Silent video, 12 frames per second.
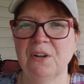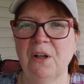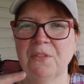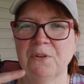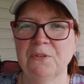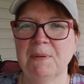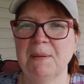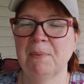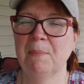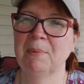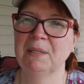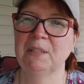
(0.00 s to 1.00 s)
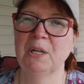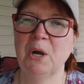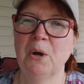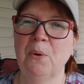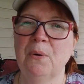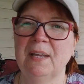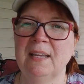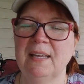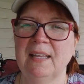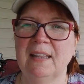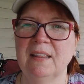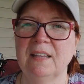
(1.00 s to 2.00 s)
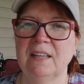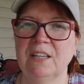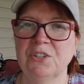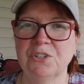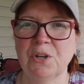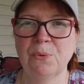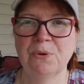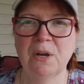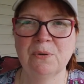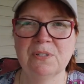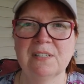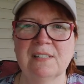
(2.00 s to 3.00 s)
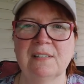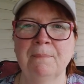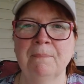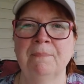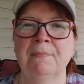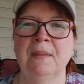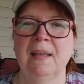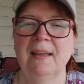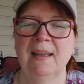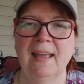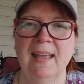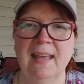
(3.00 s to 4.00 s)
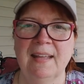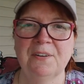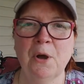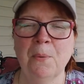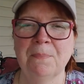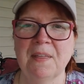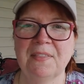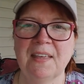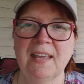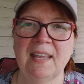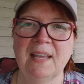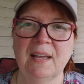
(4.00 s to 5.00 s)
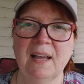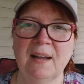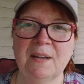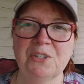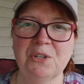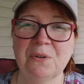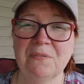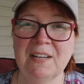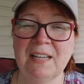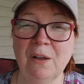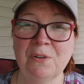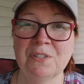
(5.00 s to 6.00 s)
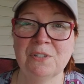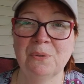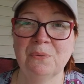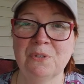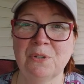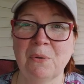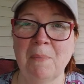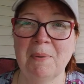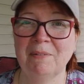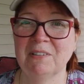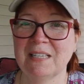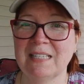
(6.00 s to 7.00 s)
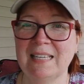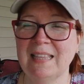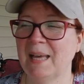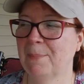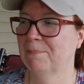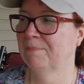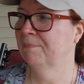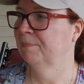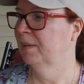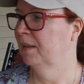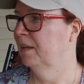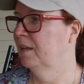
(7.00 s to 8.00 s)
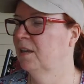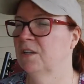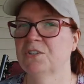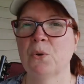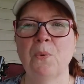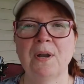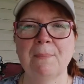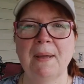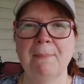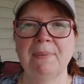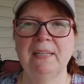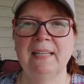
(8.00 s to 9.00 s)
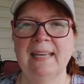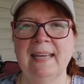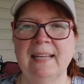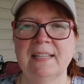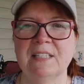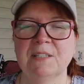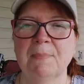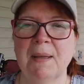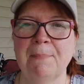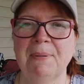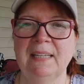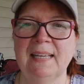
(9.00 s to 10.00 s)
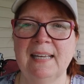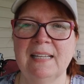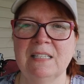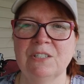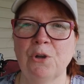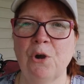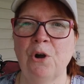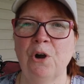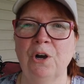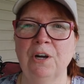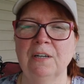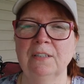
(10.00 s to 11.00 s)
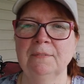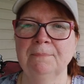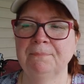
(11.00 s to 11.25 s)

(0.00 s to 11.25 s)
all those people below in the show notes, and hope that they shoot a video soon so I'll be able to see them. So what are my plans? My plans are,